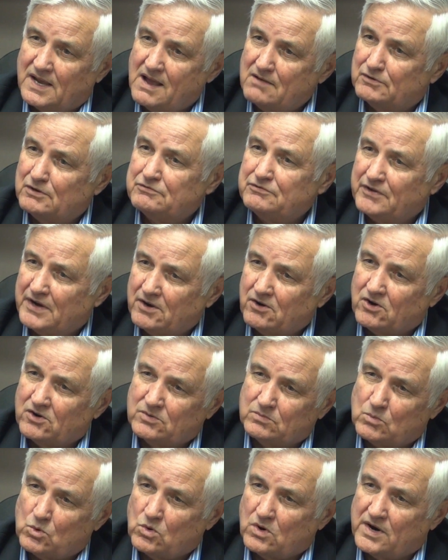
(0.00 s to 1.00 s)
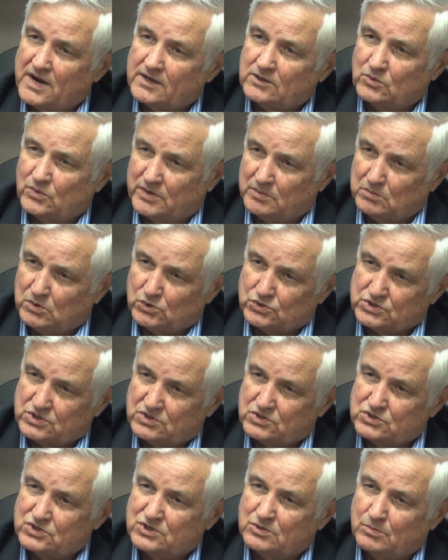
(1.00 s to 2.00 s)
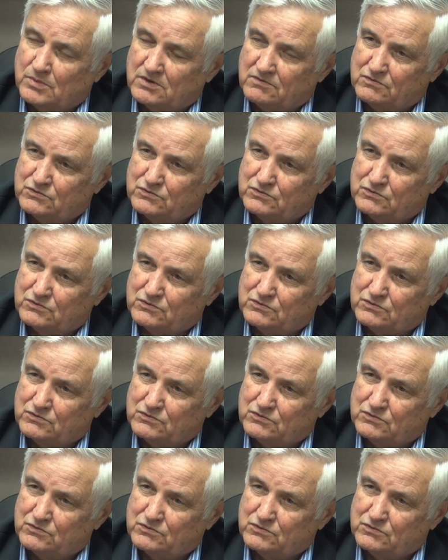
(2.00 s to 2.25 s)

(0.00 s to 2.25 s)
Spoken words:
have a fairer and more equitable system